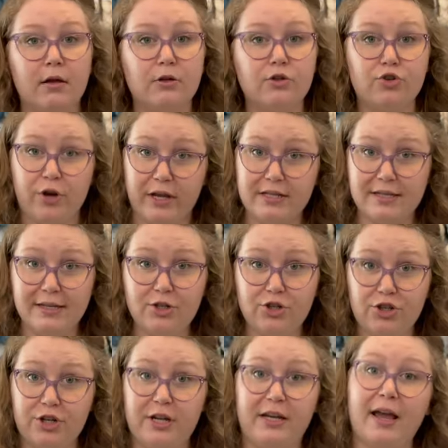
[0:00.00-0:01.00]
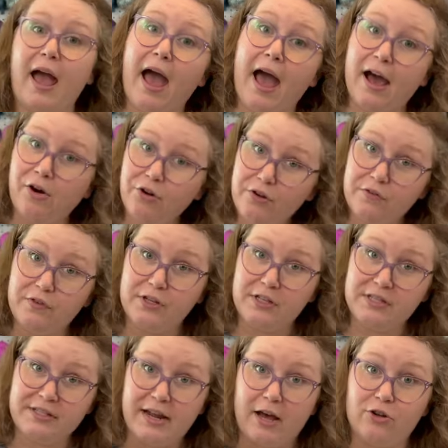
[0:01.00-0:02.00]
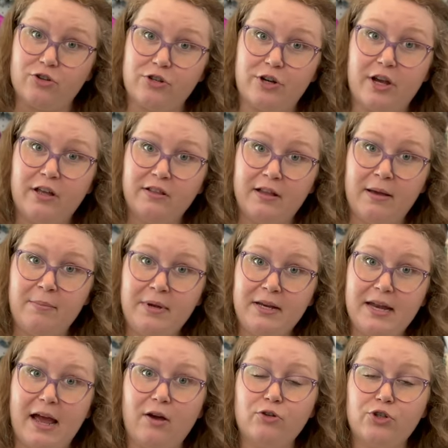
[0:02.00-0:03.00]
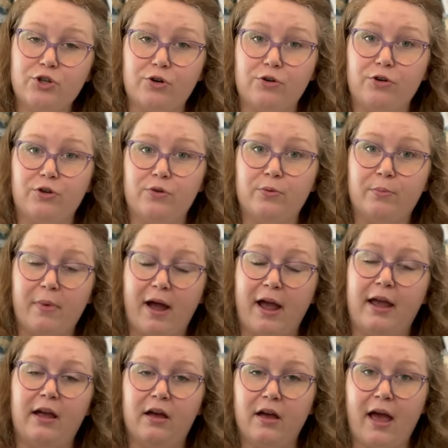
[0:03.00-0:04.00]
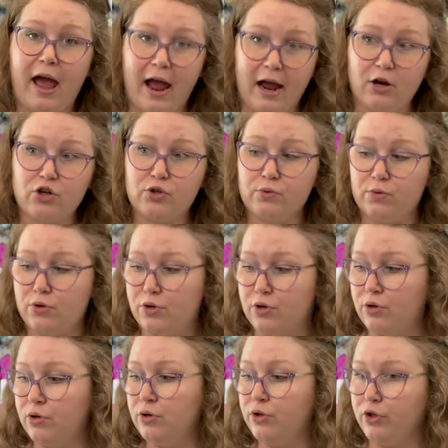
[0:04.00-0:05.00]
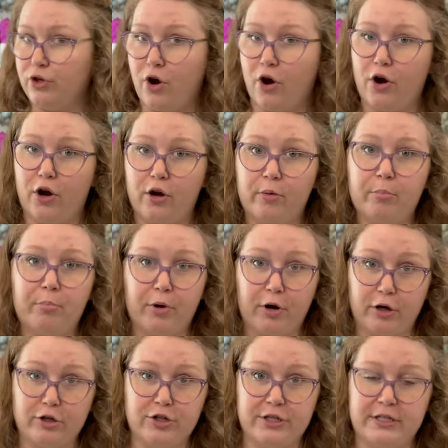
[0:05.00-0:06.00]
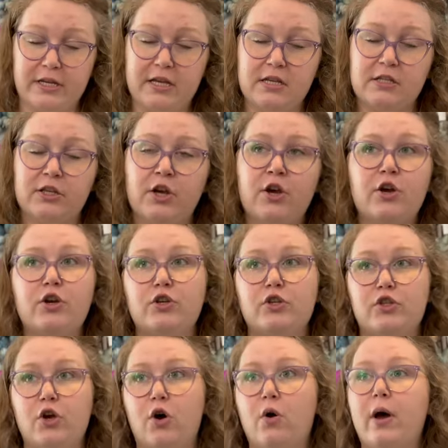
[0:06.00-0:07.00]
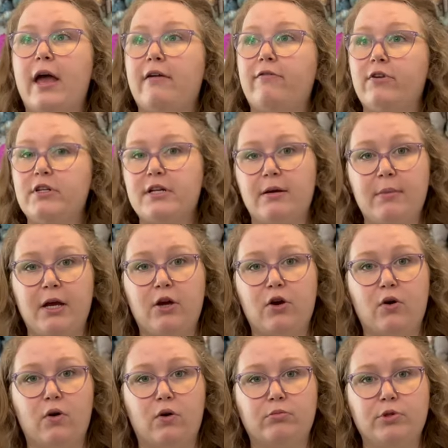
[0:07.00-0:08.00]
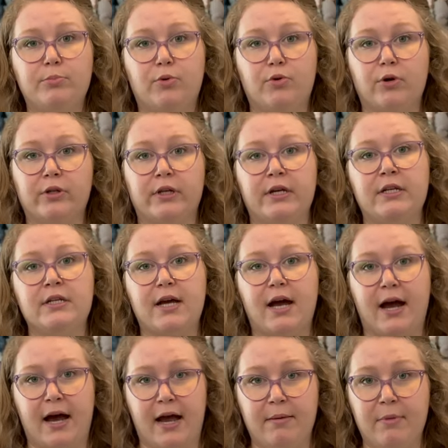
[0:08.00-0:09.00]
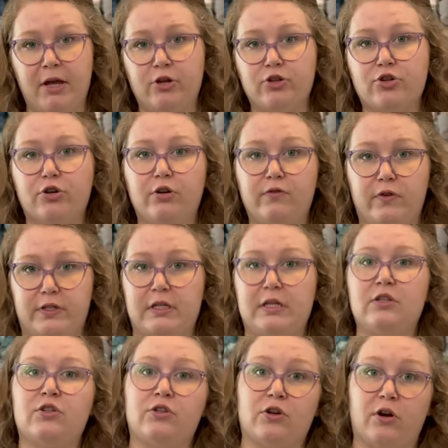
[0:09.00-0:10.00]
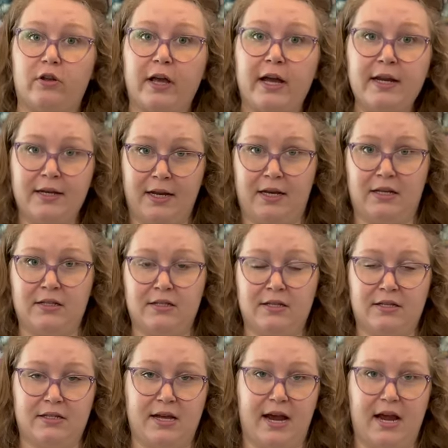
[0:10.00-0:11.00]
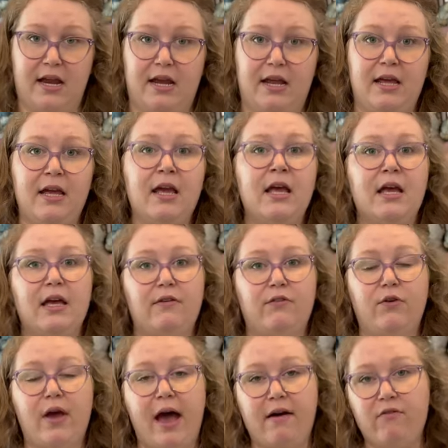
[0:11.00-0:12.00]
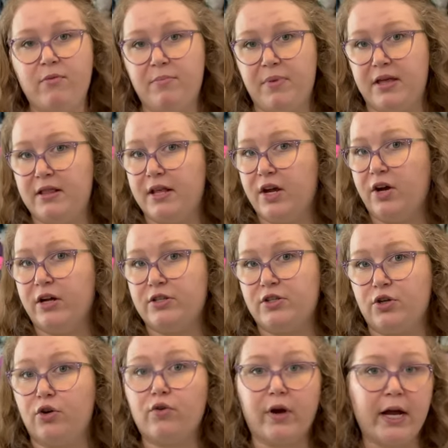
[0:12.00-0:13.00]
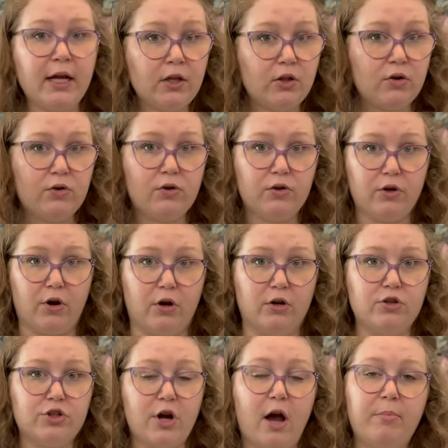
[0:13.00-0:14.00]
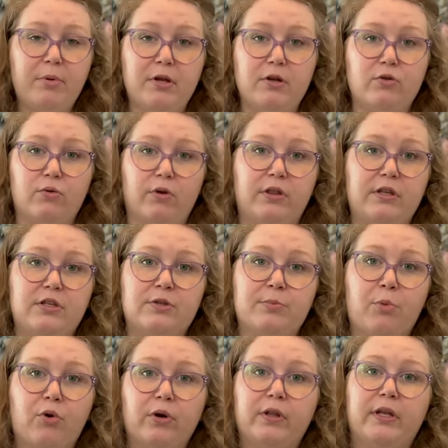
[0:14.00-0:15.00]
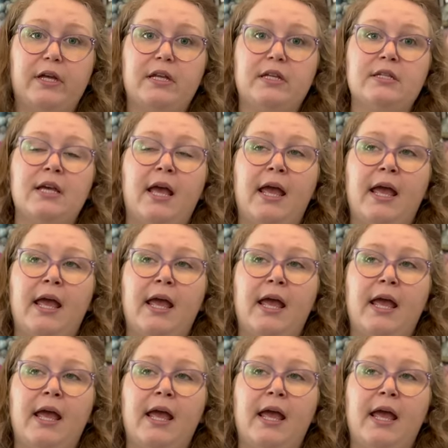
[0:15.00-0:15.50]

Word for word: transitioning out of nostalgia, let me now show you my actual yarn purchases. So every time I go home to Portland, I make sure to visit Starlight Knitting Society. If you haven't been there, it's a great local yarn shop in Northeast Portland.